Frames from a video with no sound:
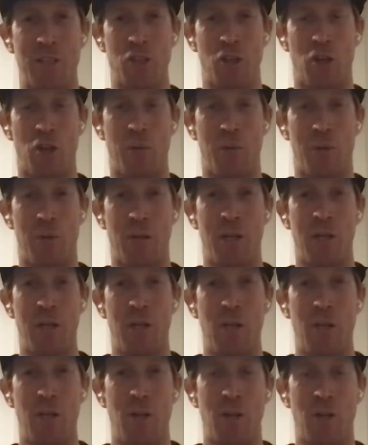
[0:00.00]
job, and
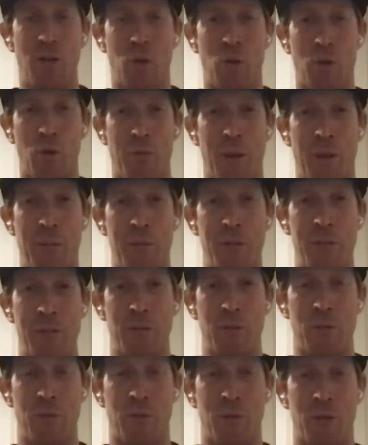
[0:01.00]
all the members
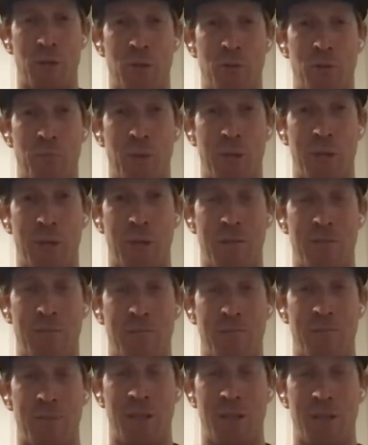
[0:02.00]
that could be in
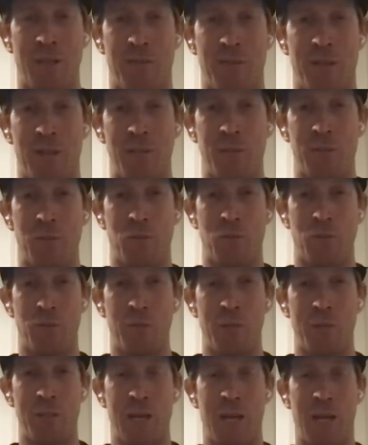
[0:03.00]
at the events were good.
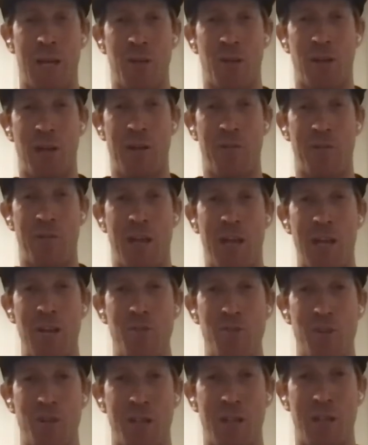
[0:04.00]
But not having
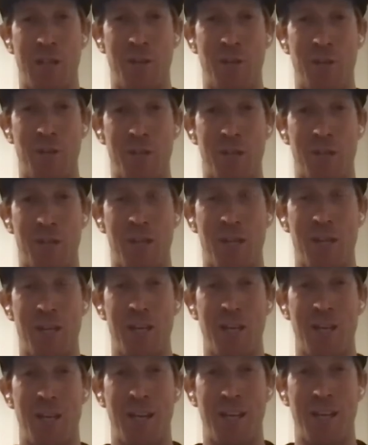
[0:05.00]
Adrian there, who's a
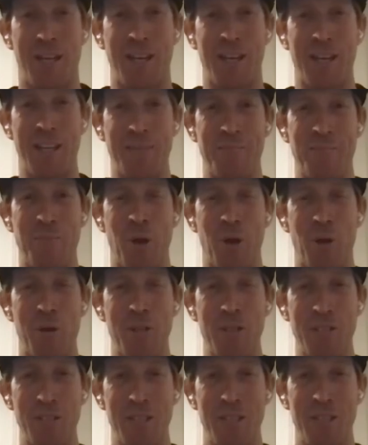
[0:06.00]
key
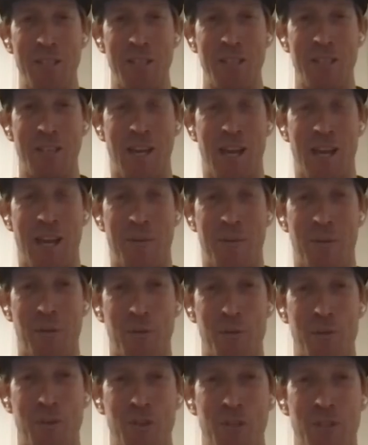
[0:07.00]
component, it
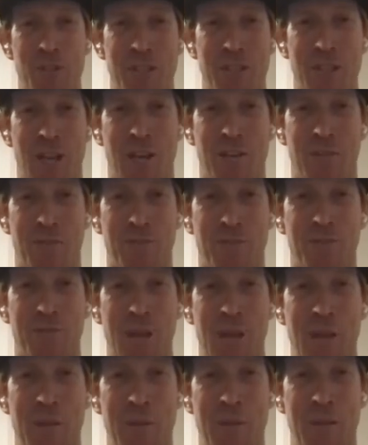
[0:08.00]
was just enough
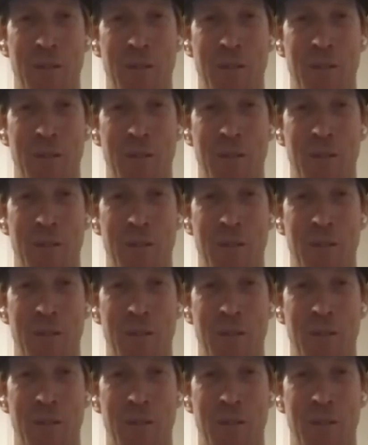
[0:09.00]
maybe